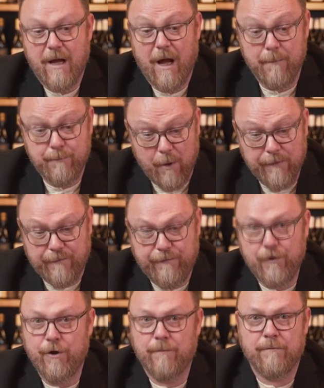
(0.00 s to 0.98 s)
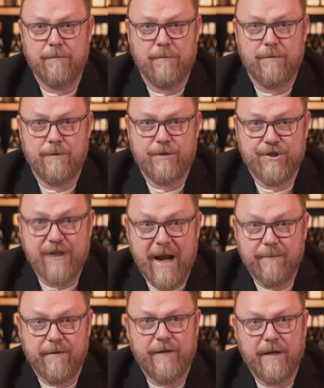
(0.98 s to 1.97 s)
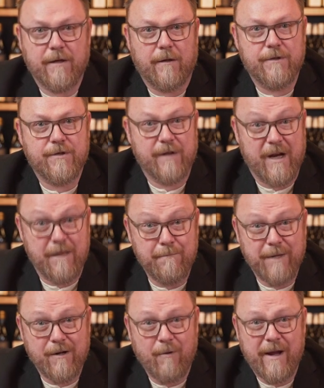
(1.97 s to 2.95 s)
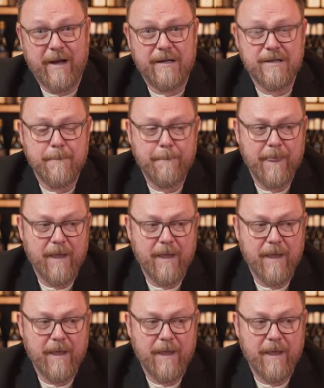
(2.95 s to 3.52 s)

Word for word: uh, both of whom shaped the viticulture in big ways.